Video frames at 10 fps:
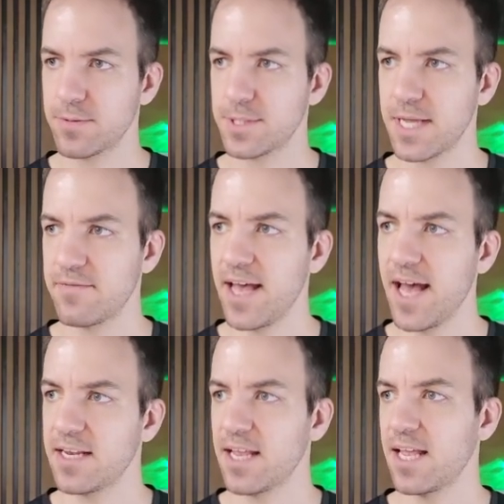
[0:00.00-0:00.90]
save
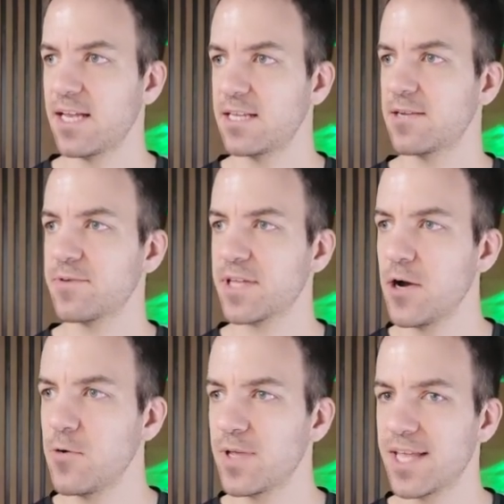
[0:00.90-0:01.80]
that, and there we
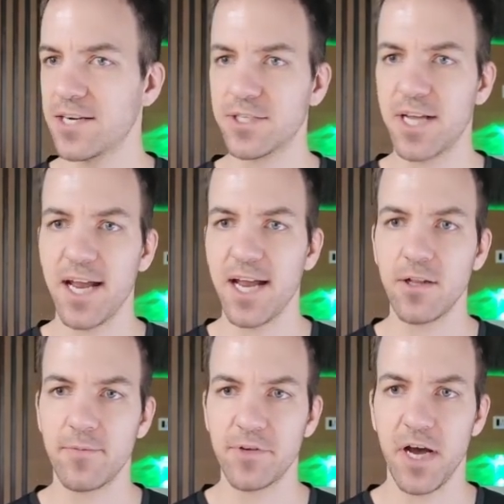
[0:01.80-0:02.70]
go, we get our
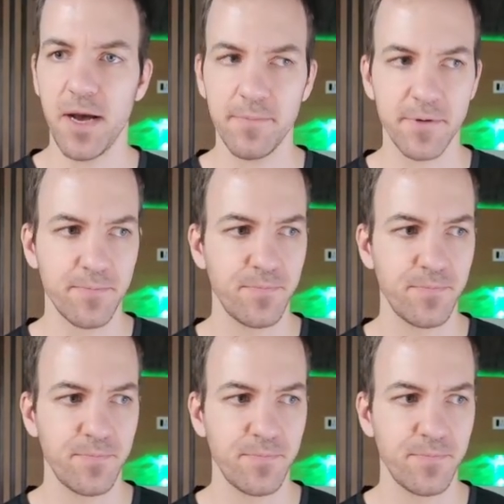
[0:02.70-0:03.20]
title up top.